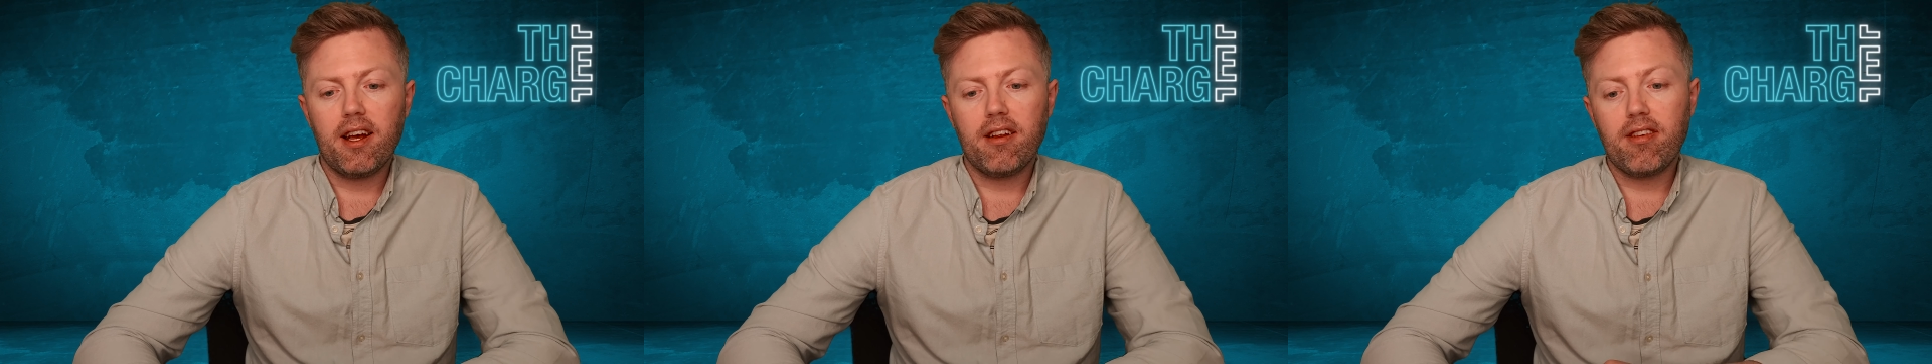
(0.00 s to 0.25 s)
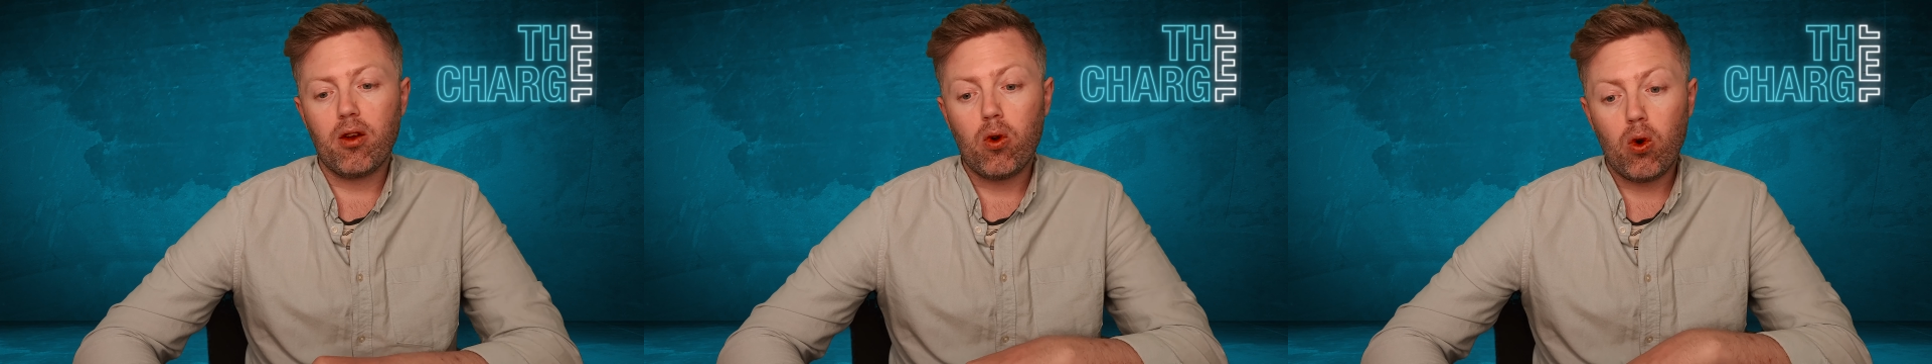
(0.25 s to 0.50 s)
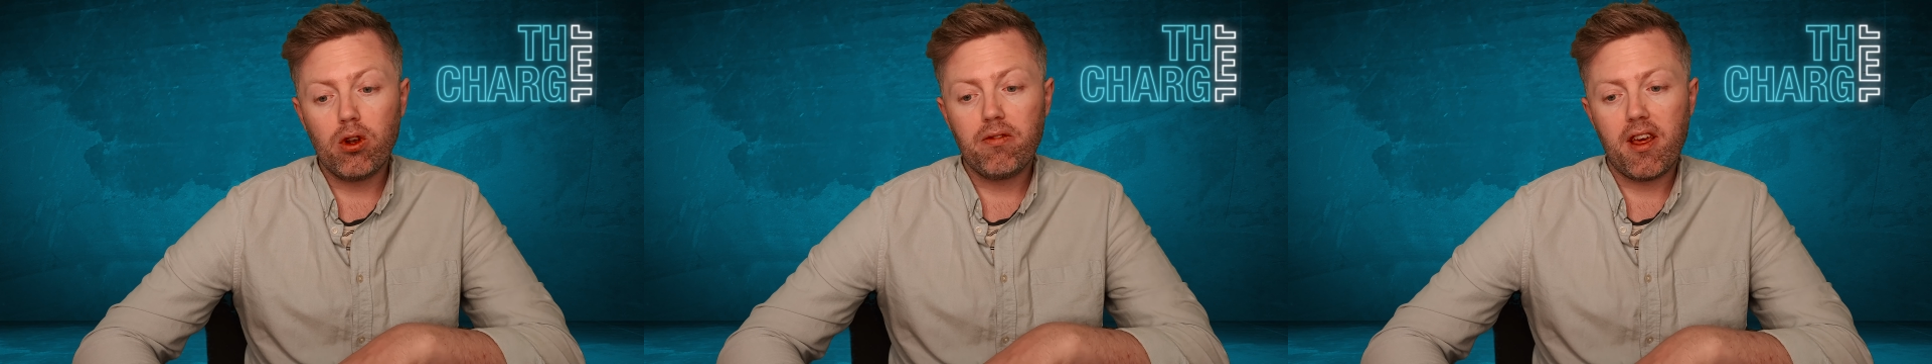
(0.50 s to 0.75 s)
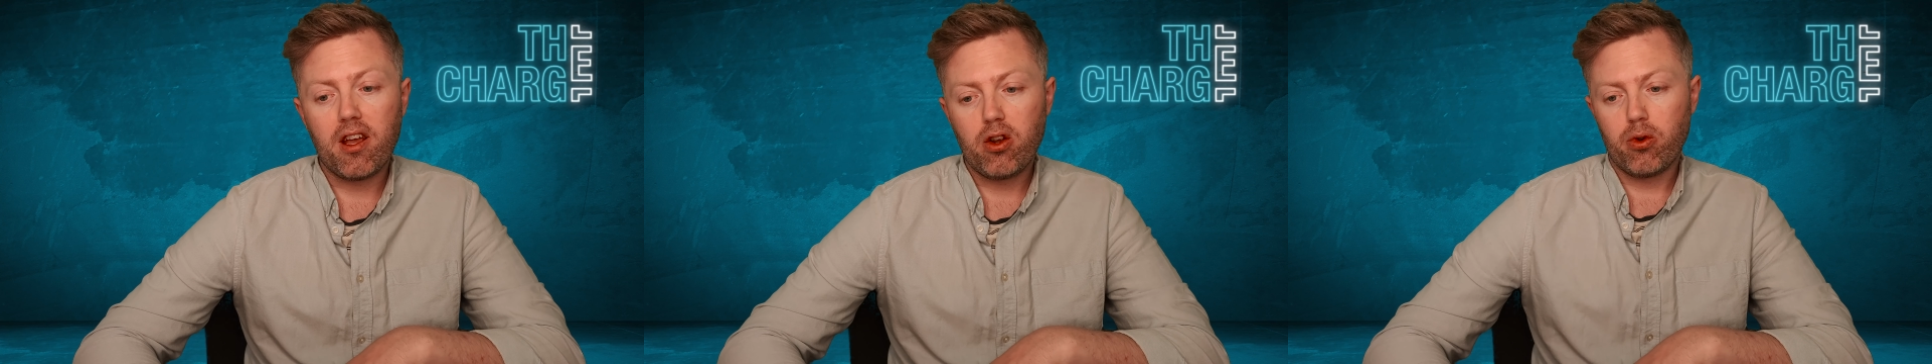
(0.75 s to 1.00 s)
So all of
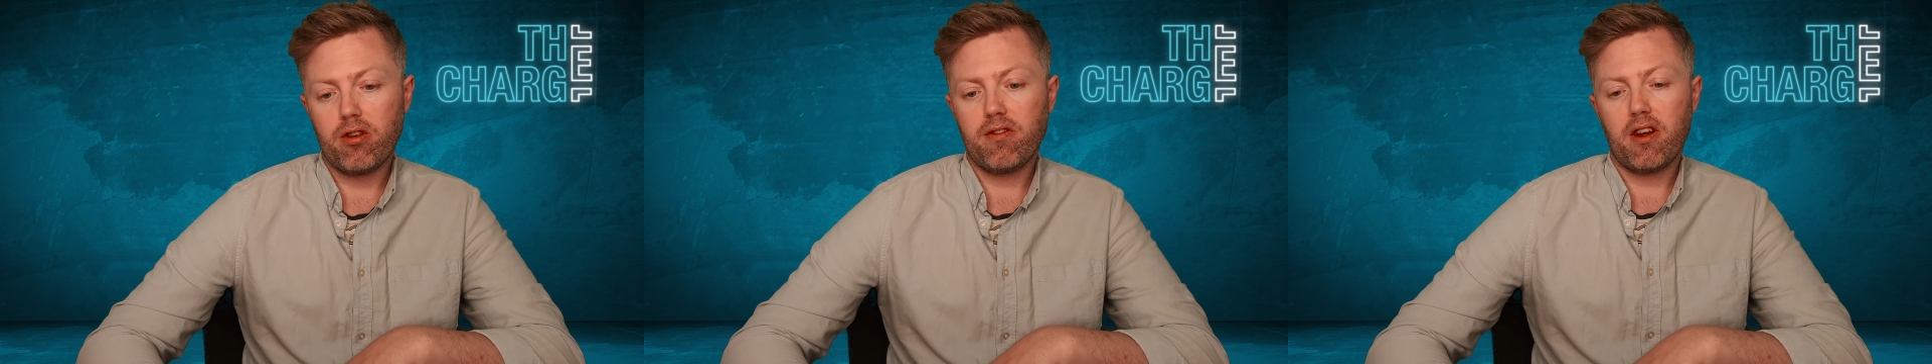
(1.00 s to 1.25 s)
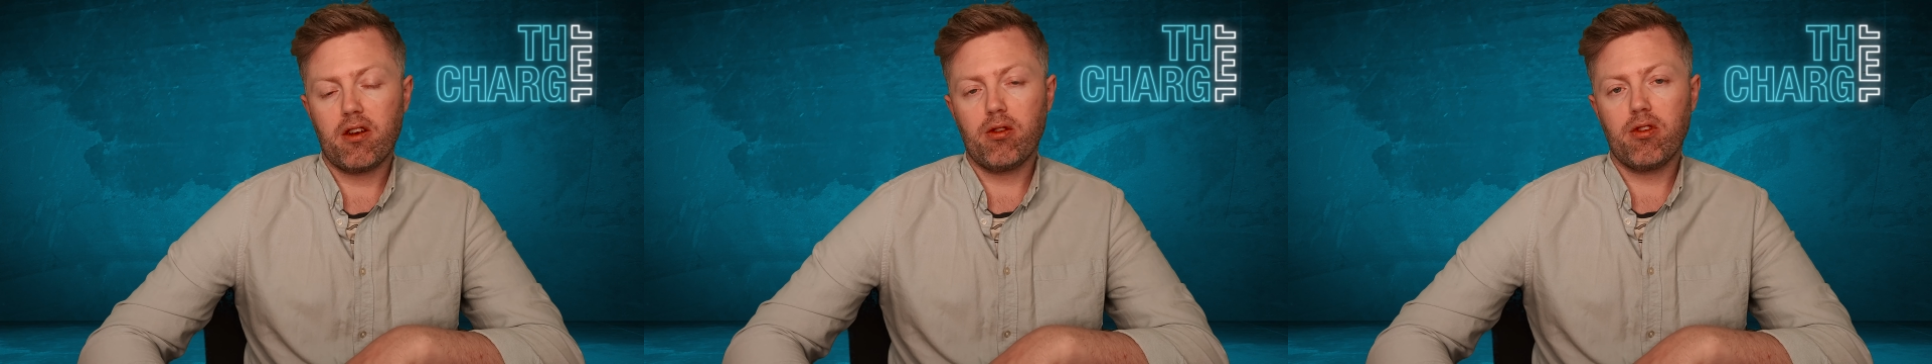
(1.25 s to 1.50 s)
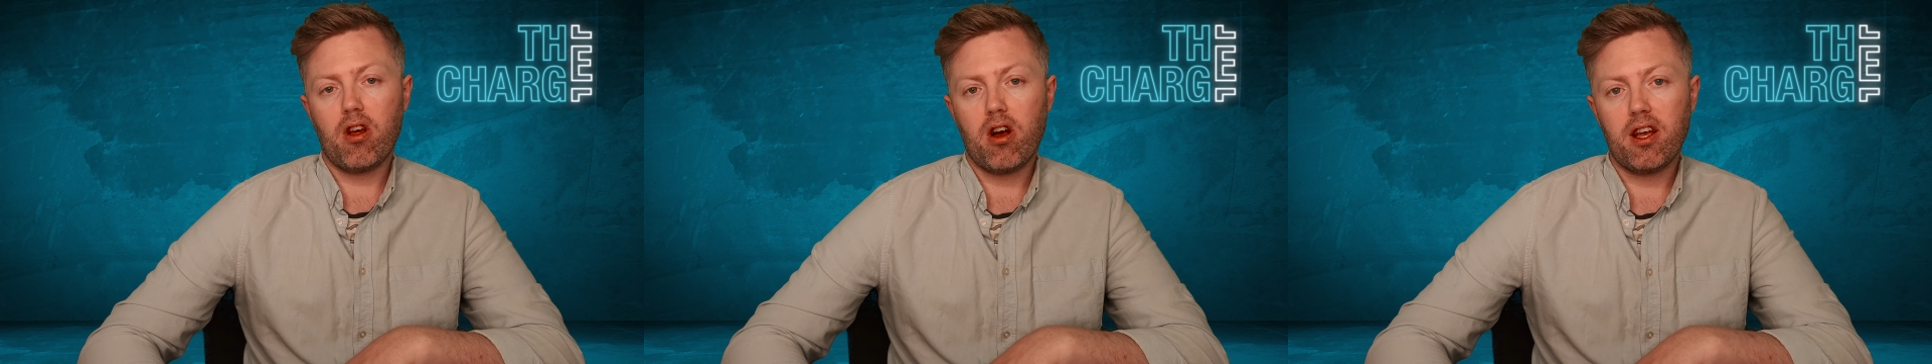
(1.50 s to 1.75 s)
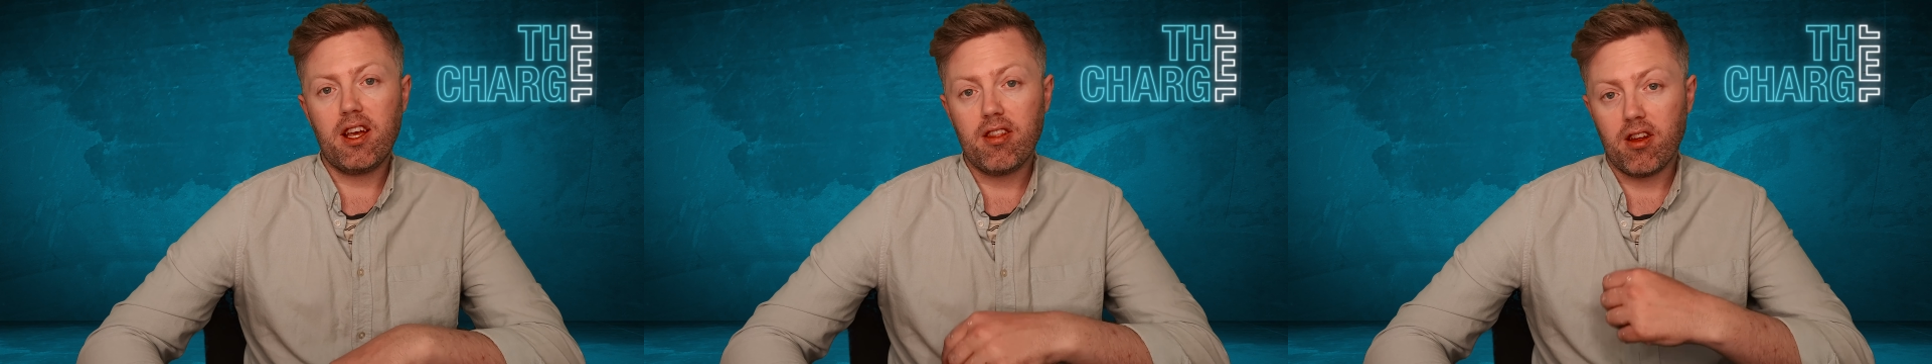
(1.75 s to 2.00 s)
their current vehicles are
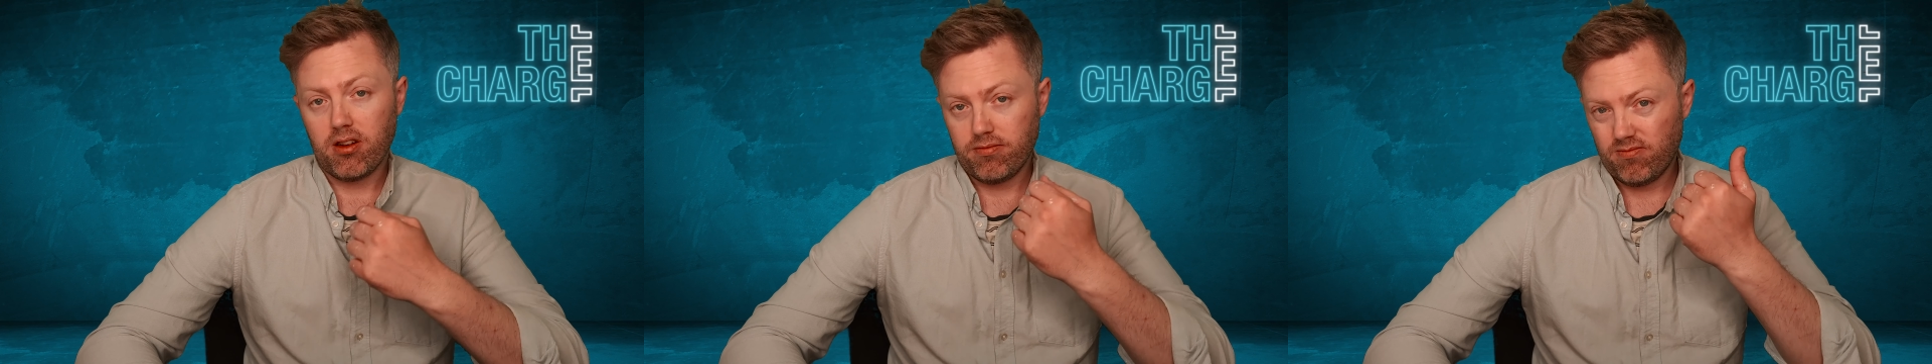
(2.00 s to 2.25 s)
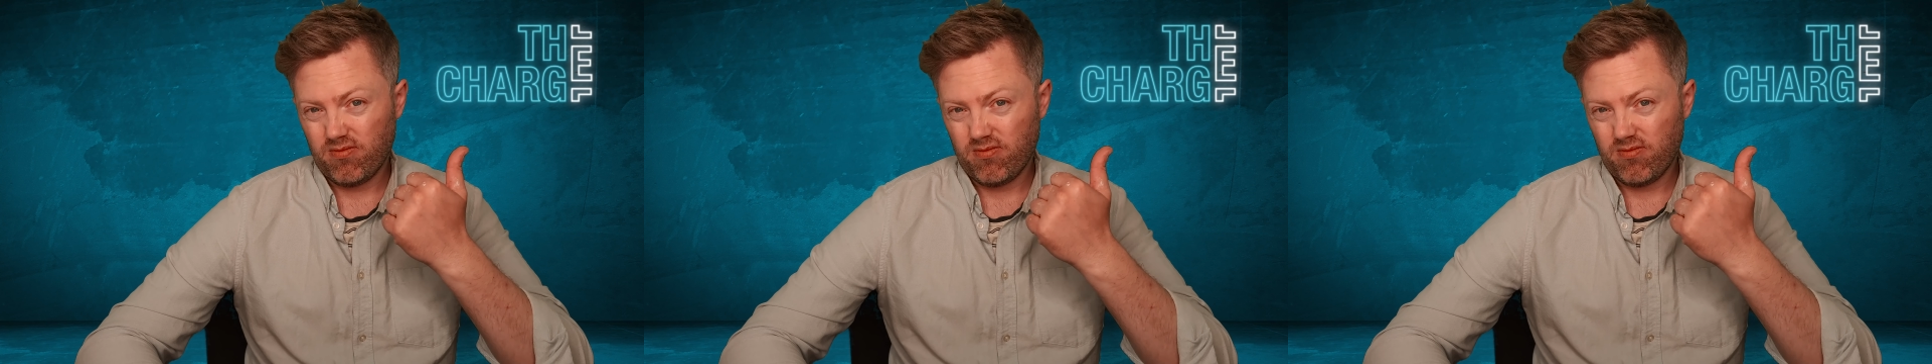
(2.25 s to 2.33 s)
either